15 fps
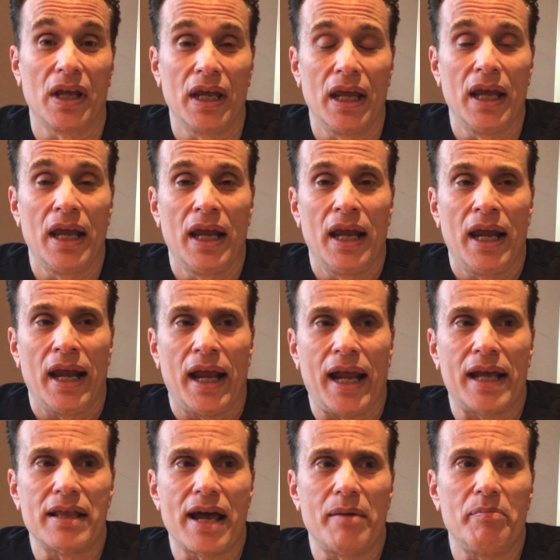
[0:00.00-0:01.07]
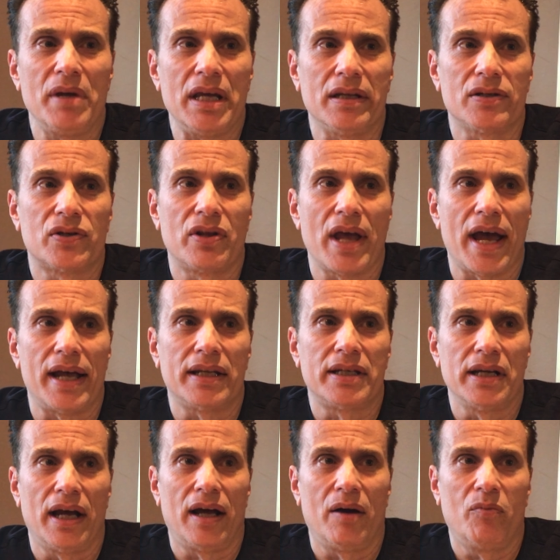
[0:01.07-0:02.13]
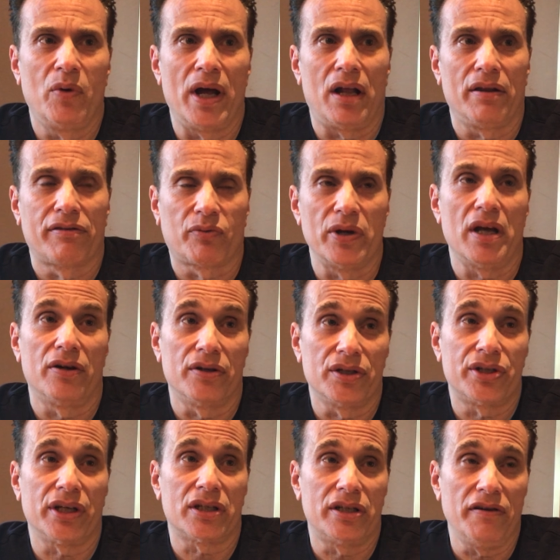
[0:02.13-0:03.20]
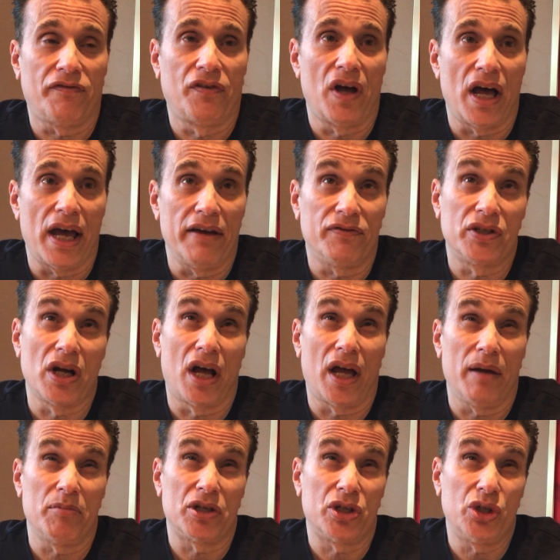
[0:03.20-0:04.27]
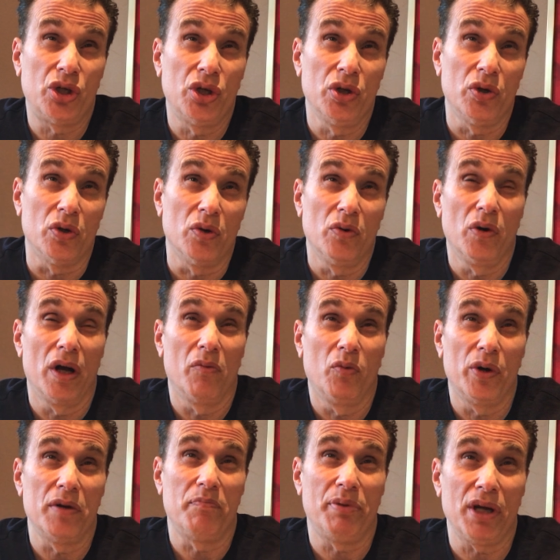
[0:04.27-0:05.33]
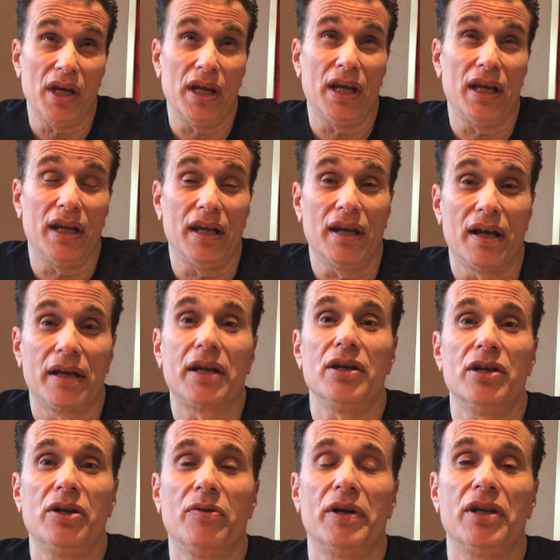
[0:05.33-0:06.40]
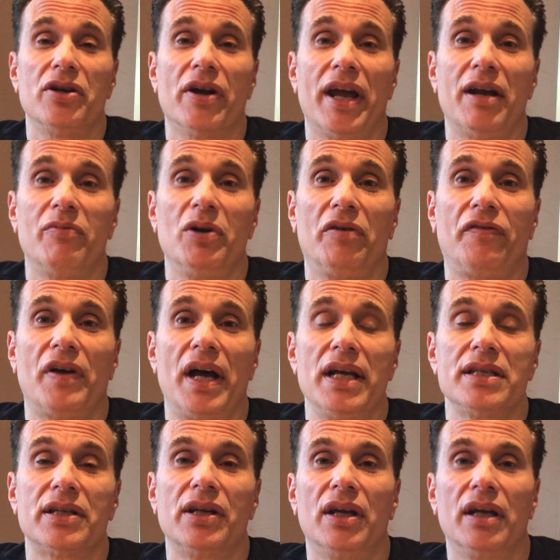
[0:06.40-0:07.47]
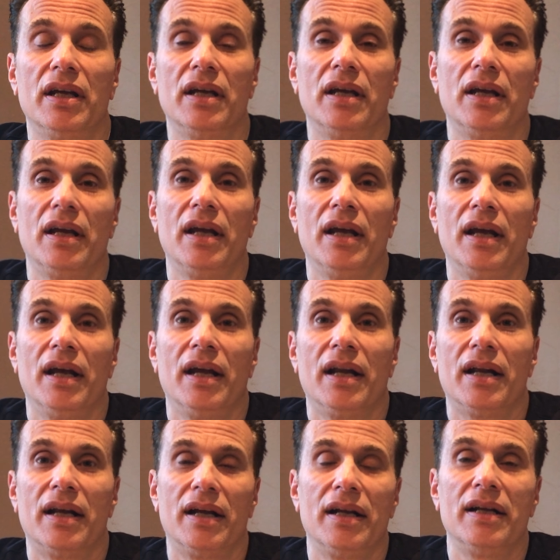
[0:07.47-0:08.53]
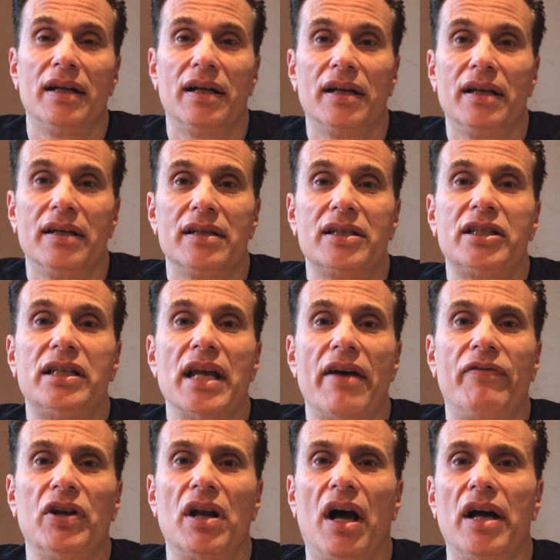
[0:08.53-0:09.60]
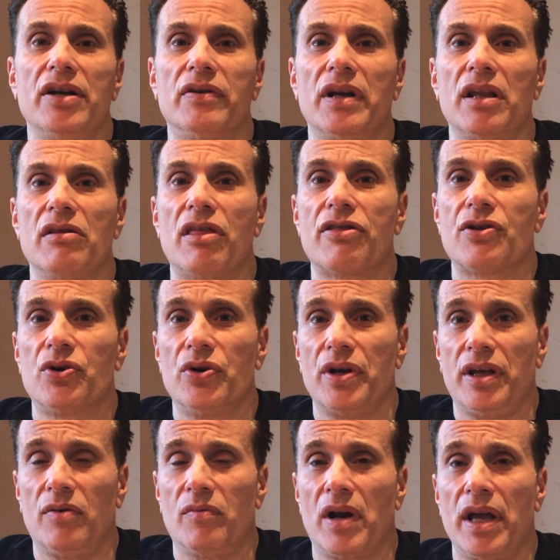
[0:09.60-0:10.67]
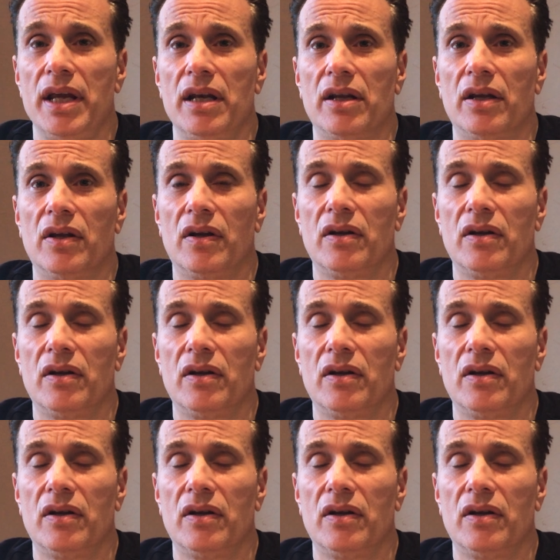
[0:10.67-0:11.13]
Mm-hmm. And that means that, uh, well, 365 times two would be, can you do it in your head real fast? I can, but there was a couple. 730, right?